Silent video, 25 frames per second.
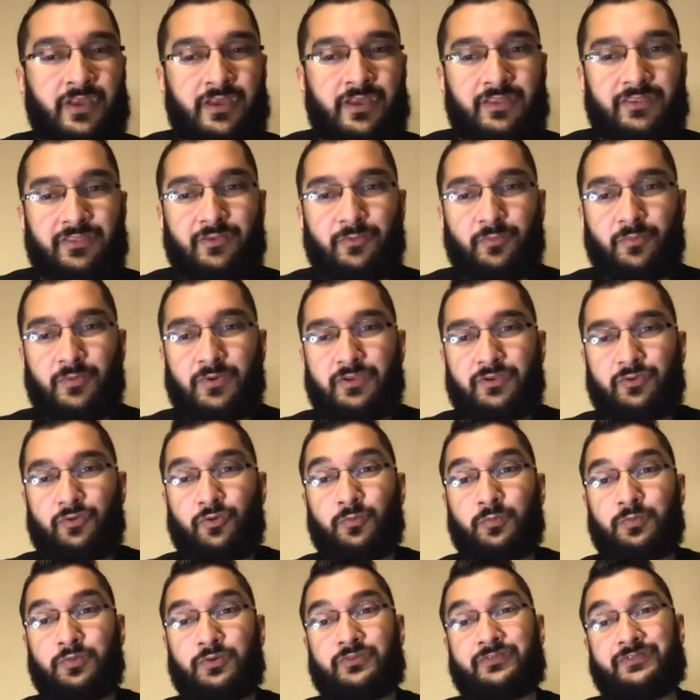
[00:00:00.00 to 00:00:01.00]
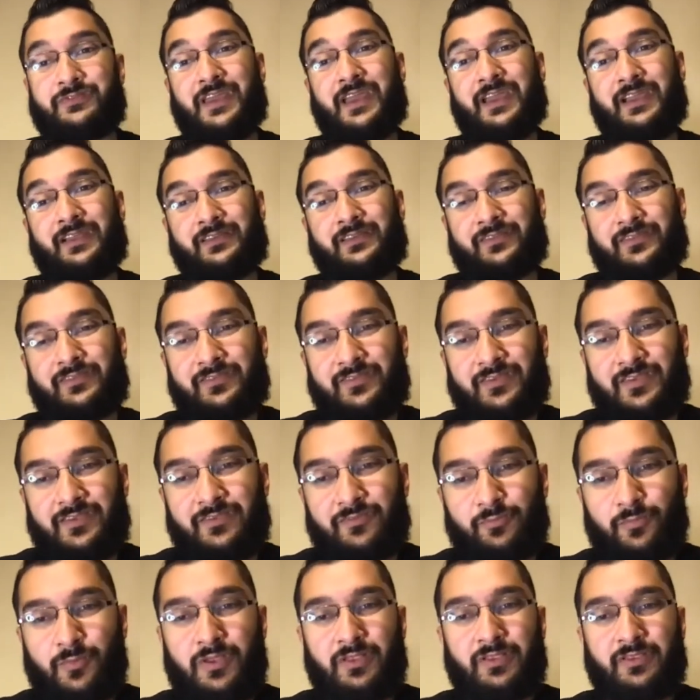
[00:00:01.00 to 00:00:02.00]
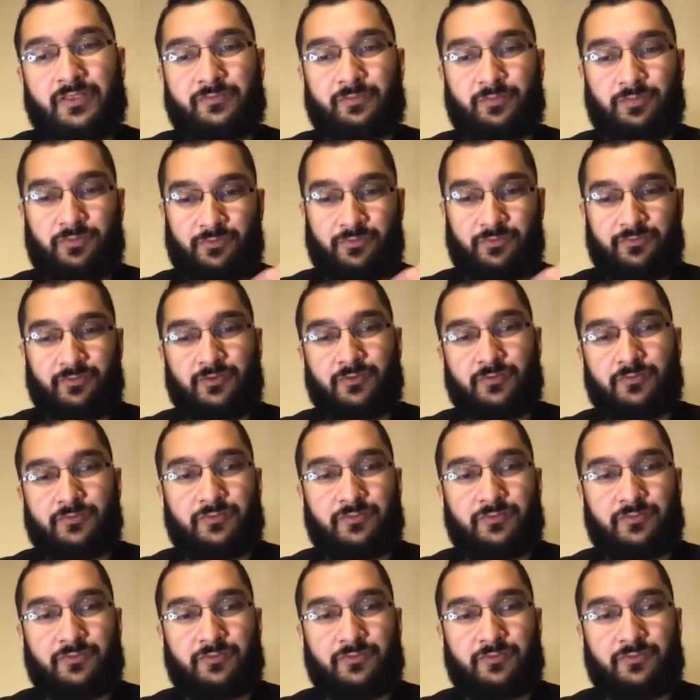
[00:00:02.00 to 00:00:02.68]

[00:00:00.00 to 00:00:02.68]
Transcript: the one who protects as well as preserves.